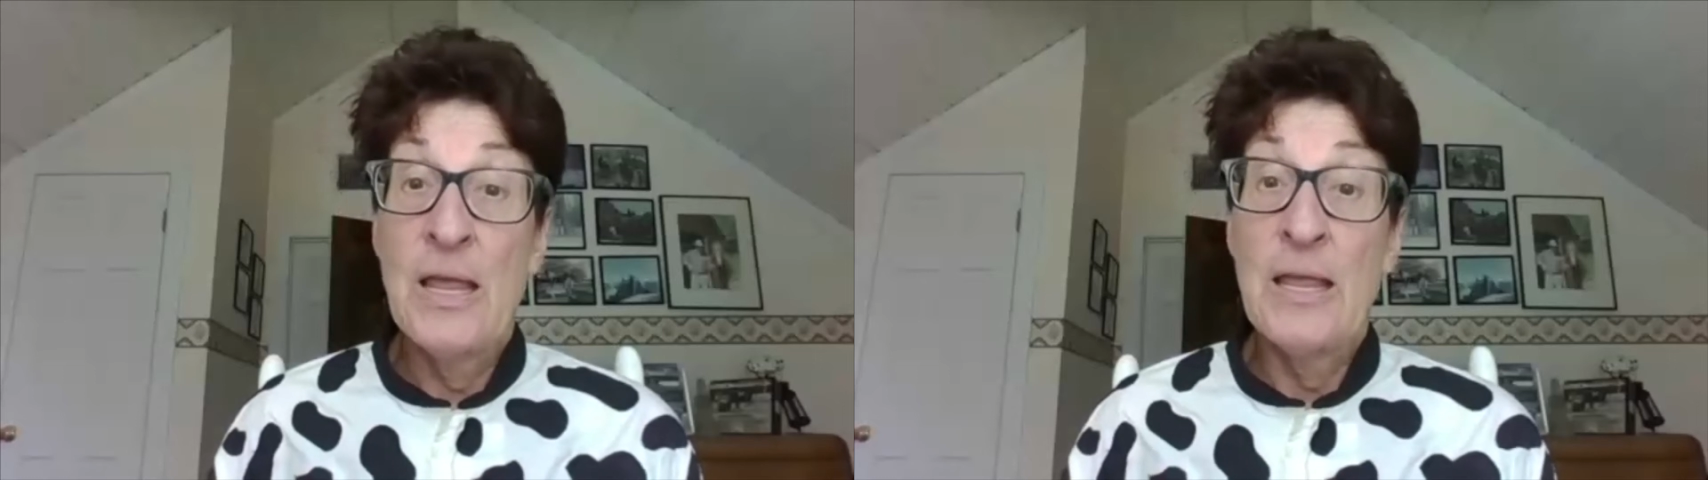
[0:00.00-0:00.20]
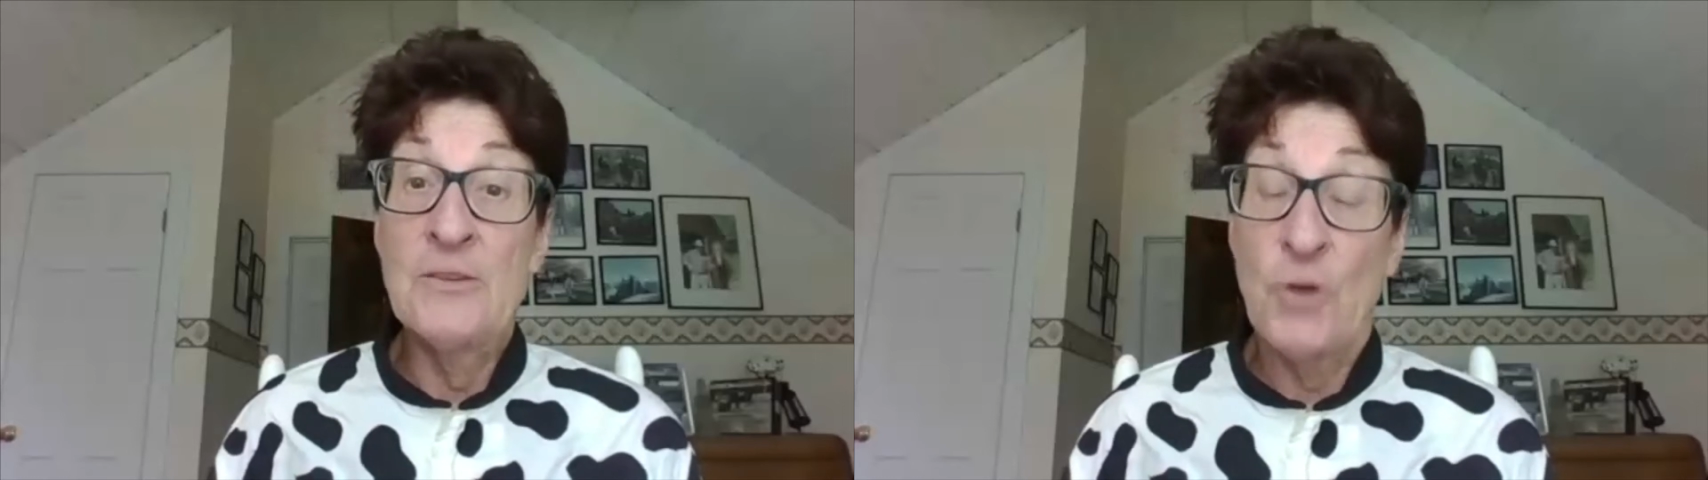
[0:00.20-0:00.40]

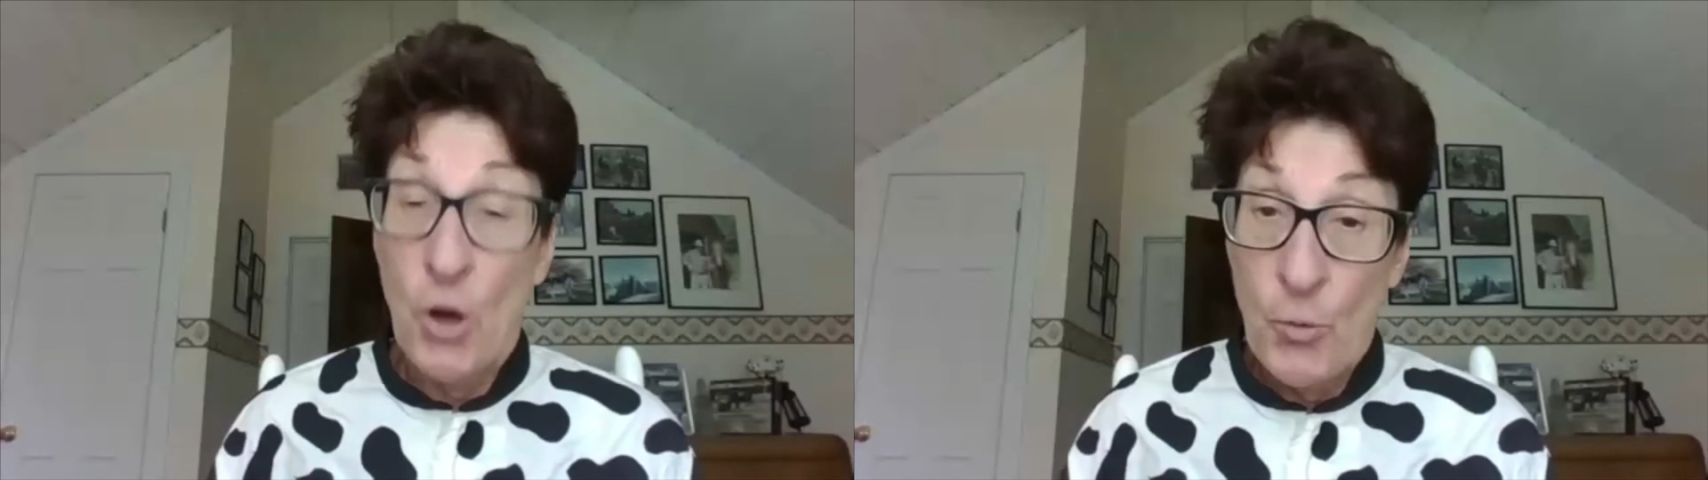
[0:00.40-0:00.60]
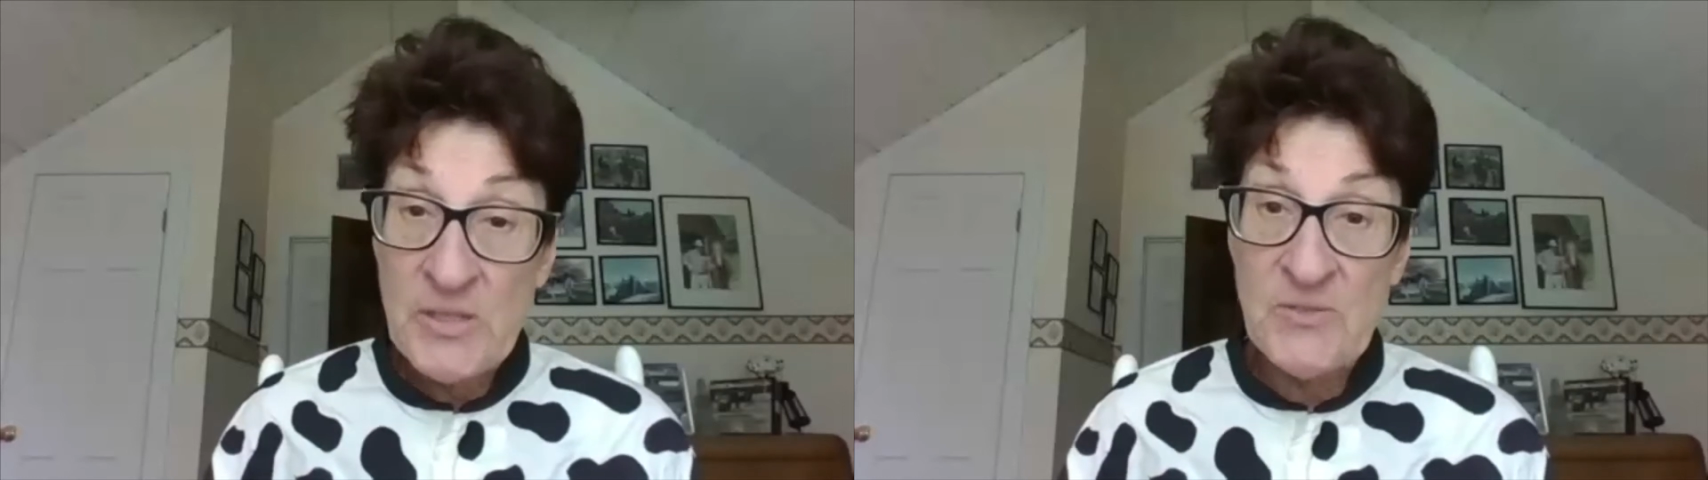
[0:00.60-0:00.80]
is
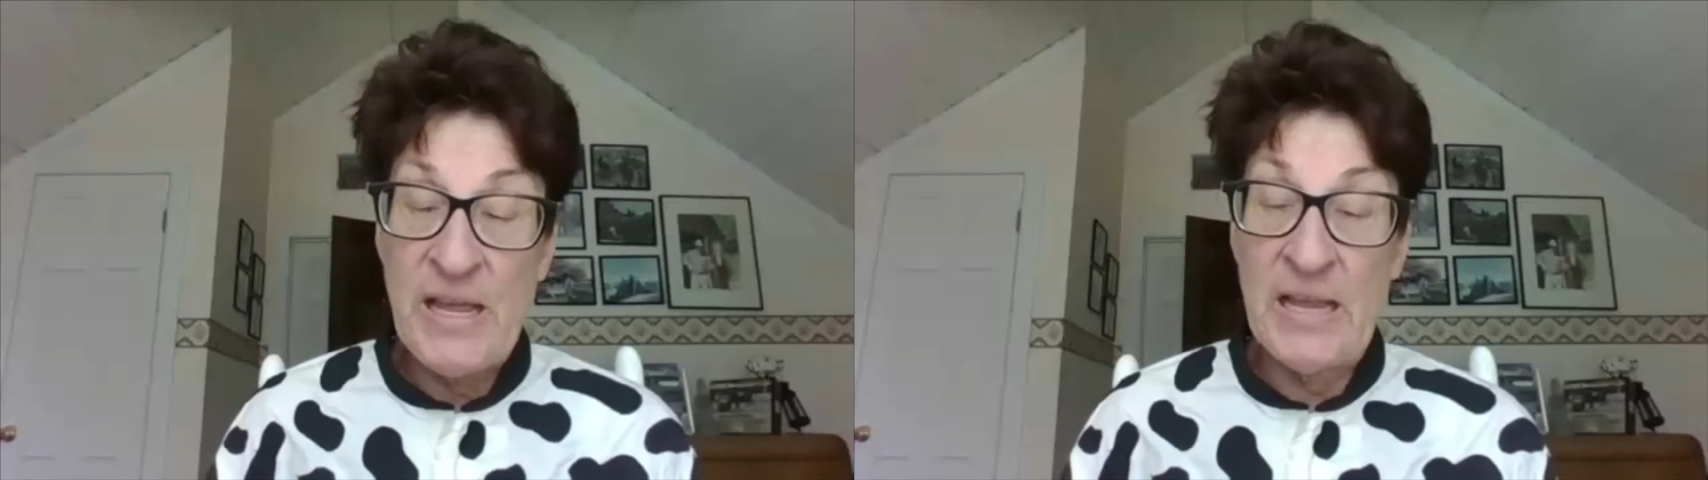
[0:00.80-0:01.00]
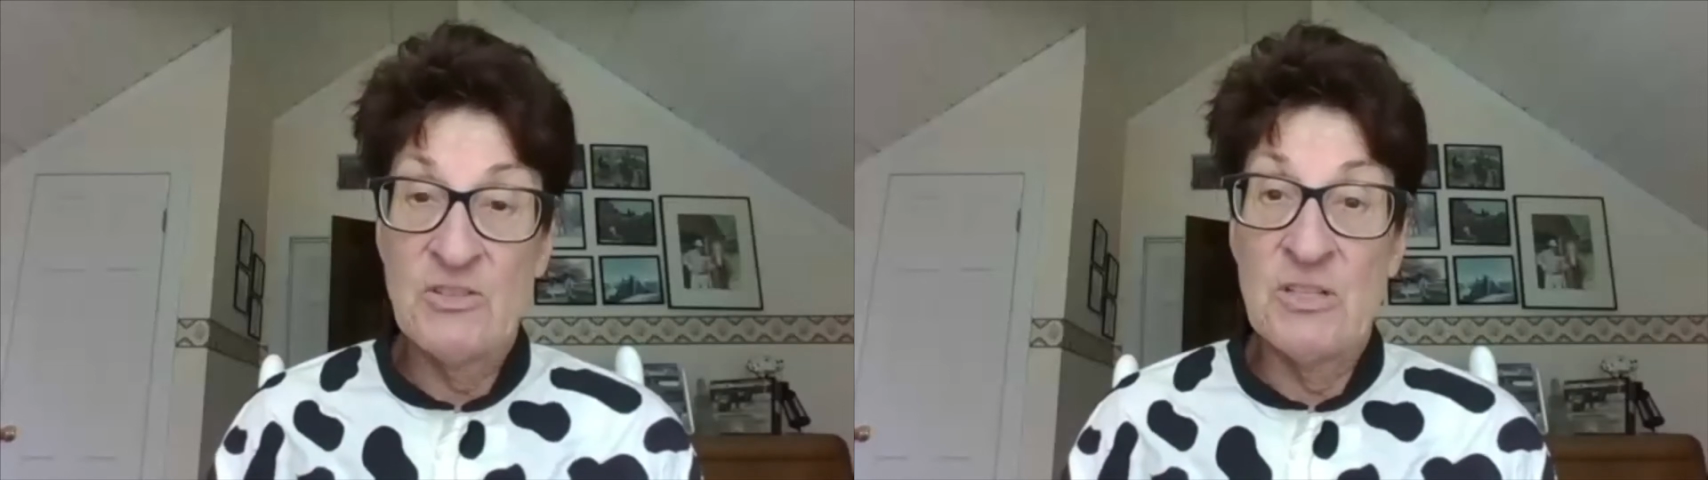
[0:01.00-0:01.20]
always
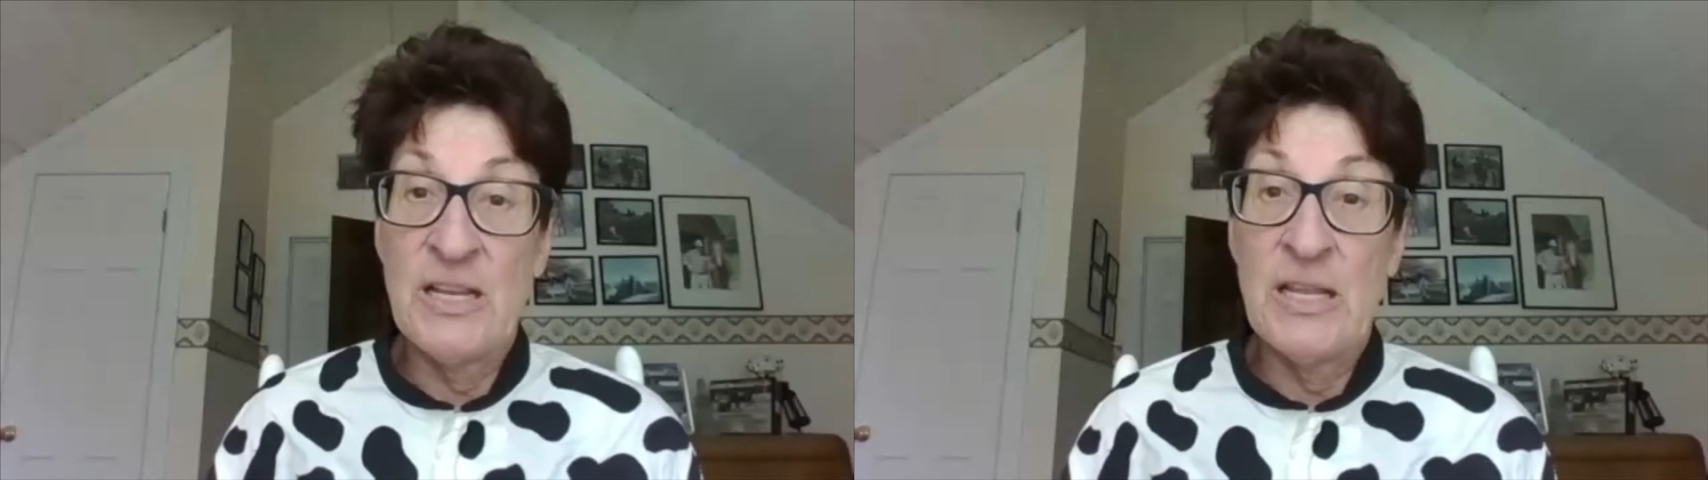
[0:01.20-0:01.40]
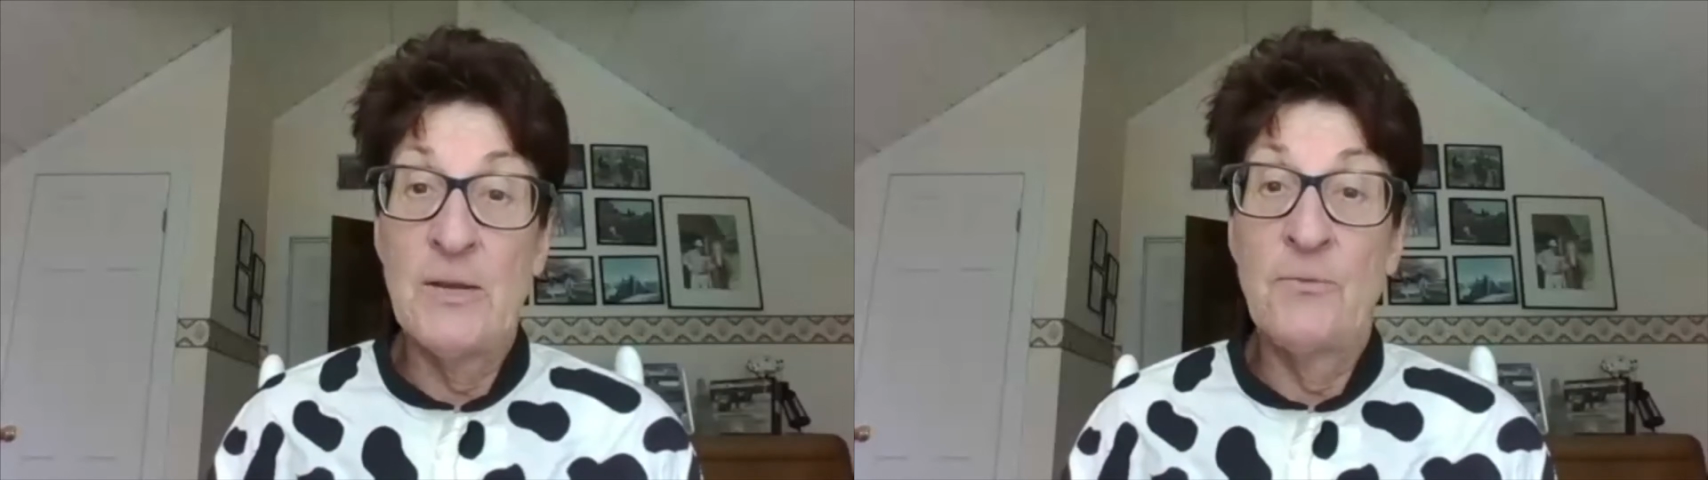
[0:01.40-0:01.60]

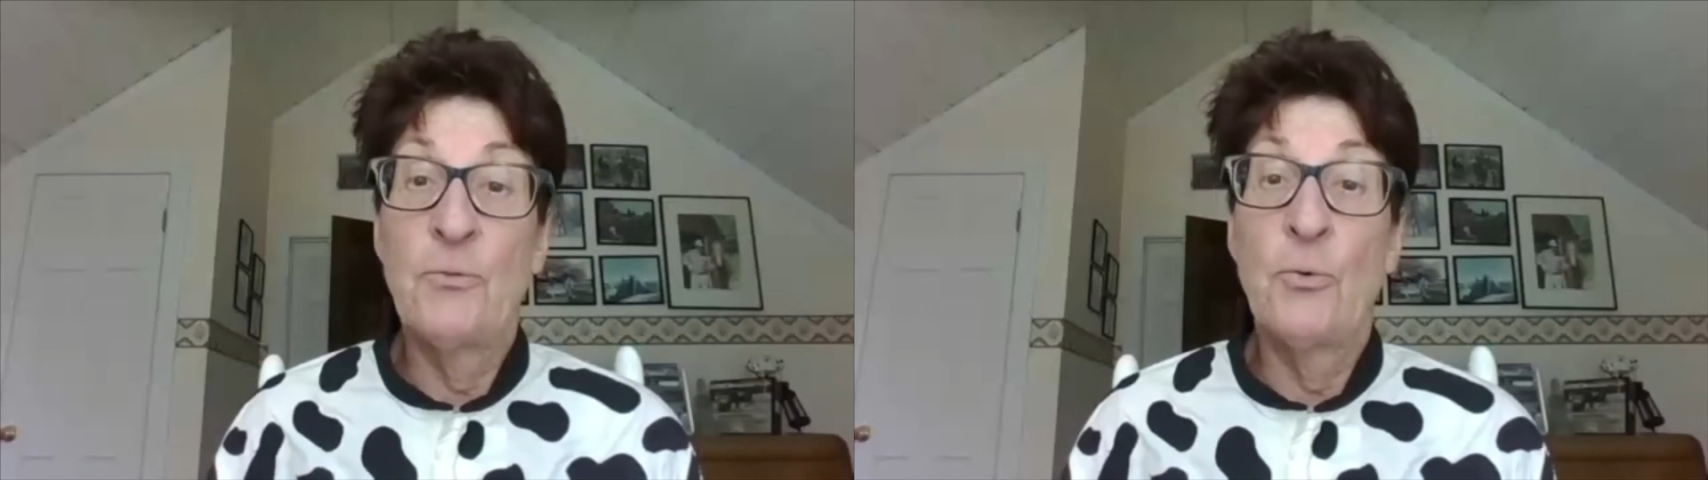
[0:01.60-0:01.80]
vaccinated